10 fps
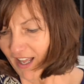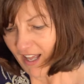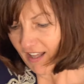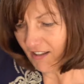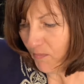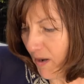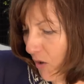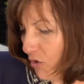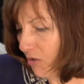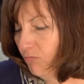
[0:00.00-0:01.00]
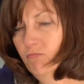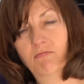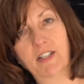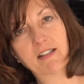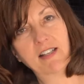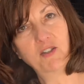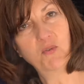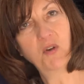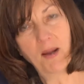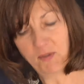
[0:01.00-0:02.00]
and about, let's say
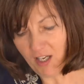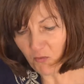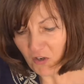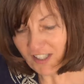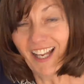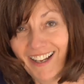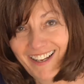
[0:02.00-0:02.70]
2 cups that was.